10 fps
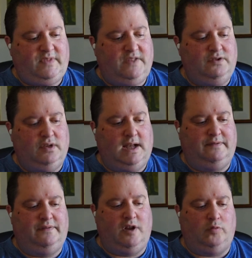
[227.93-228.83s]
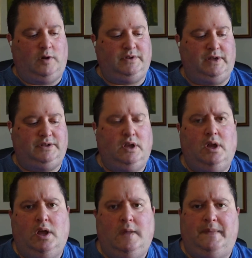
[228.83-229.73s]
you have firmware updates.
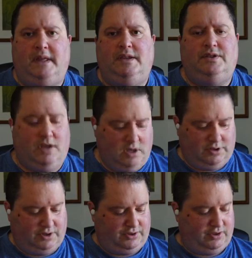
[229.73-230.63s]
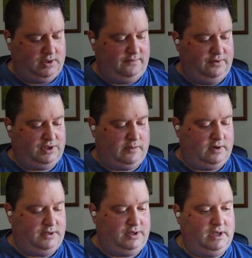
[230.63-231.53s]
These, just to give you some
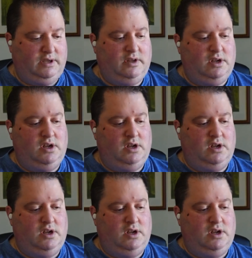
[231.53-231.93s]
idea,